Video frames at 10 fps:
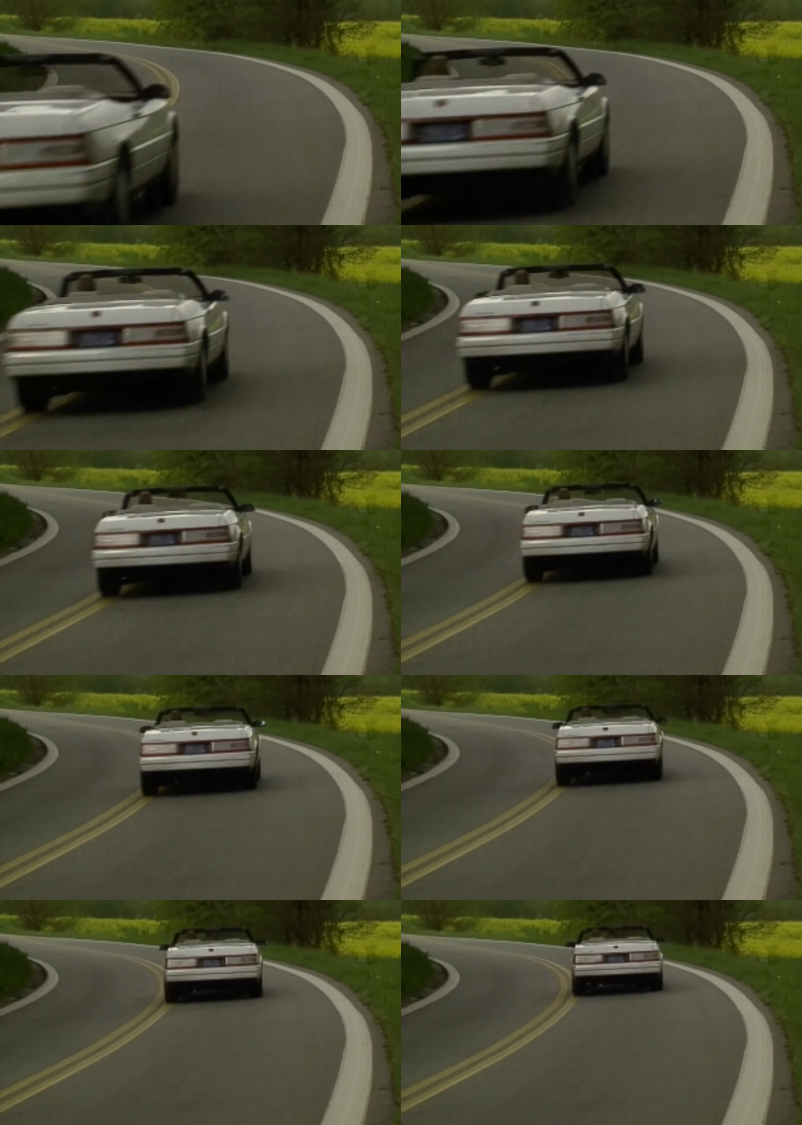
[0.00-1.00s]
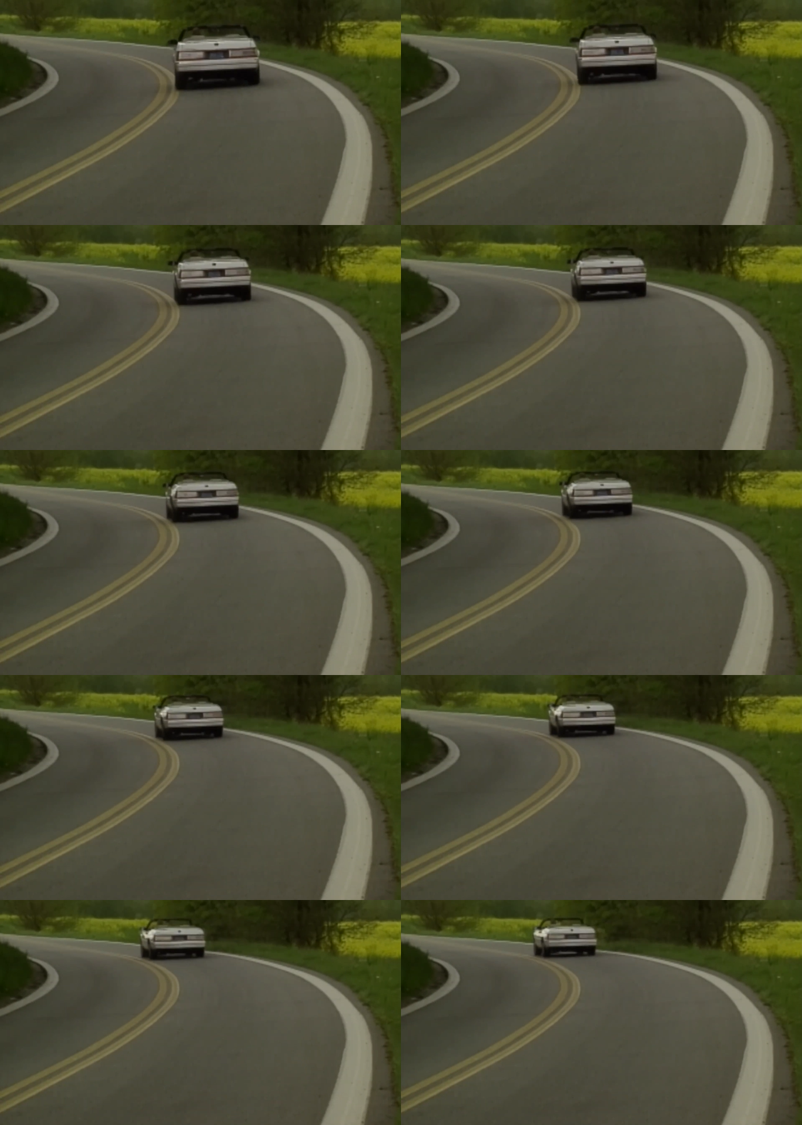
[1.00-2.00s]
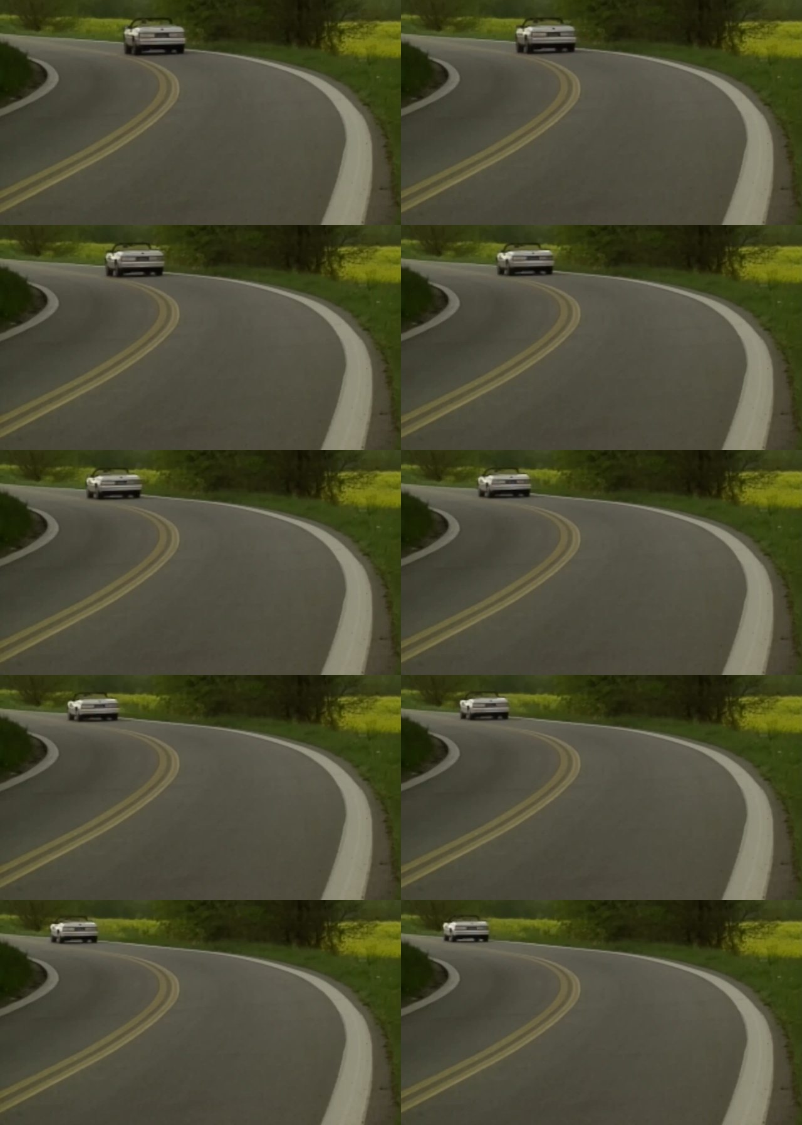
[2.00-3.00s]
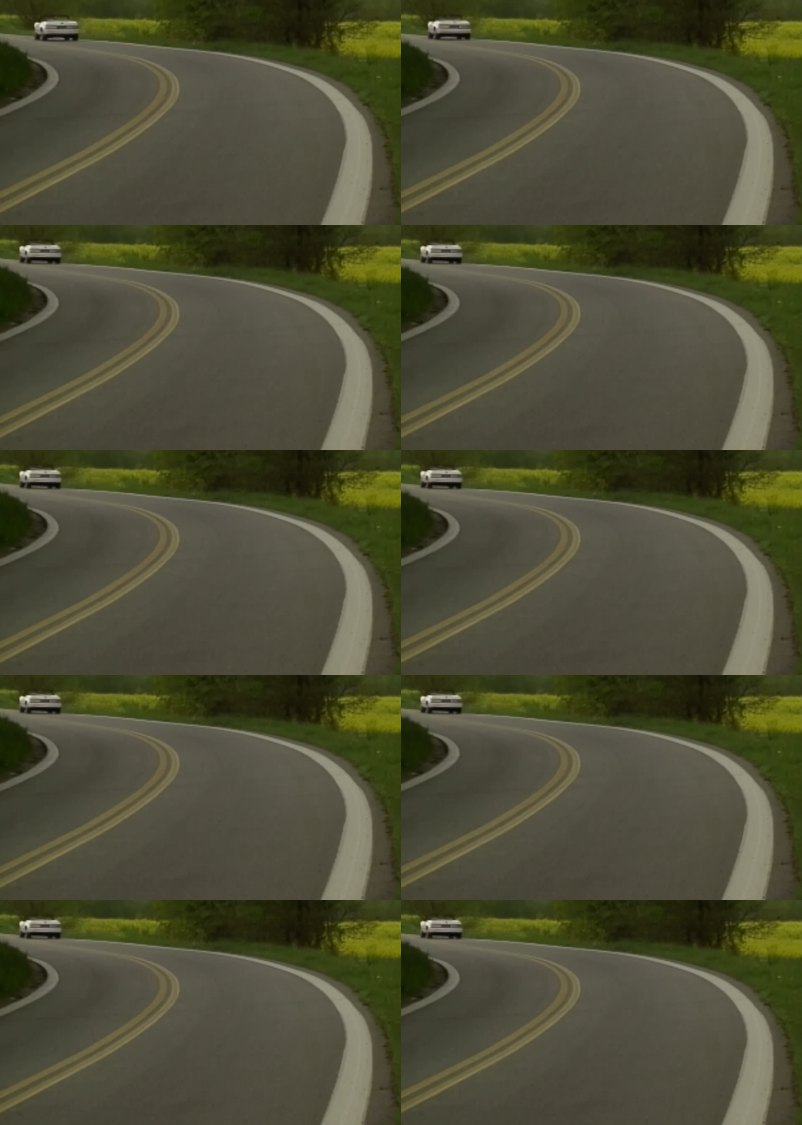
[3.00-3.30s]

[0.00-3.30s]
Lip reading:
[unreadable: no face in view]